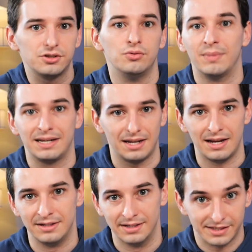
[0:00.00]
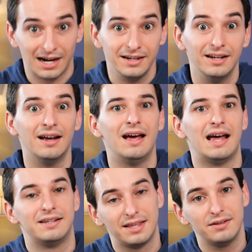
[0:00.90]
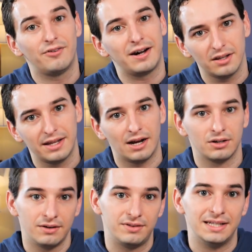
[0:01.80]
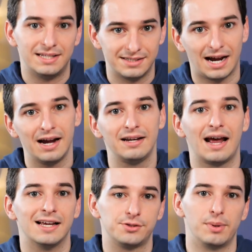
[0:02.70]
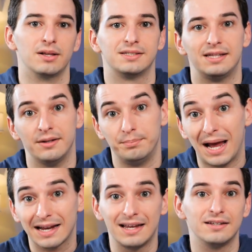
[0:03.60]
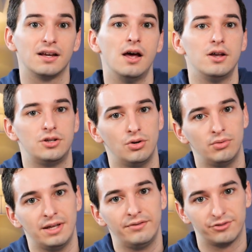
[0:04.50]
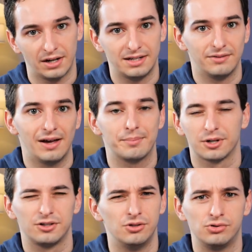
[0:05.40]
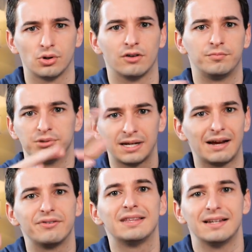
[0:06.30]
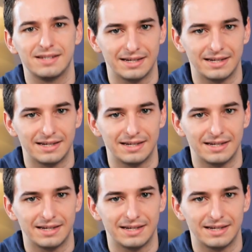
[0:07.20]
to make a design. And then finally, I'll give the design as well as the backend to the front-end developer to sort of bring everything